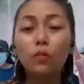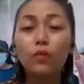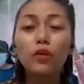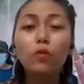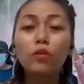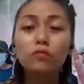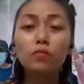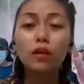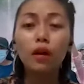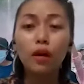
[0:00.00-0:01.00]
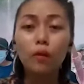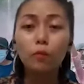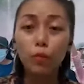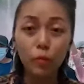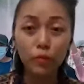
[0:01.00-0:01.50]
We
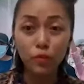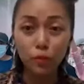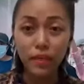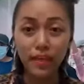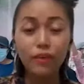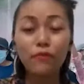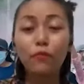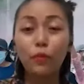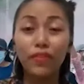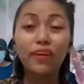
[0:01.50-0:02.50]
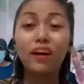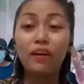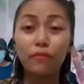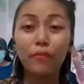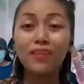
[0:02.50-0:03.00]
will be super careful with the
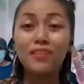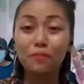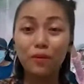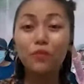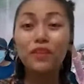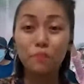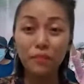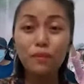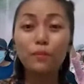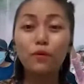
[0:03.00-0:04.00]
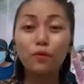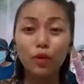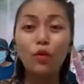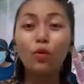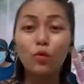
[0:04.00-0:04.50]
government, but with the people, we
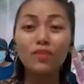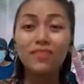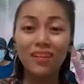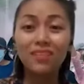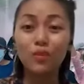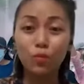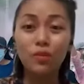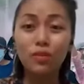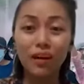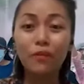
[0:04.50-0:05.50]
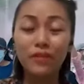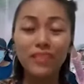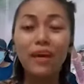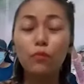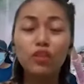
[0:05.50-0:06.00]
always stand in
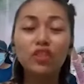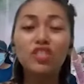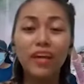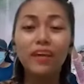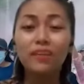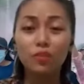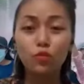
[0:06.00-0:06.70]
solidarity and we share the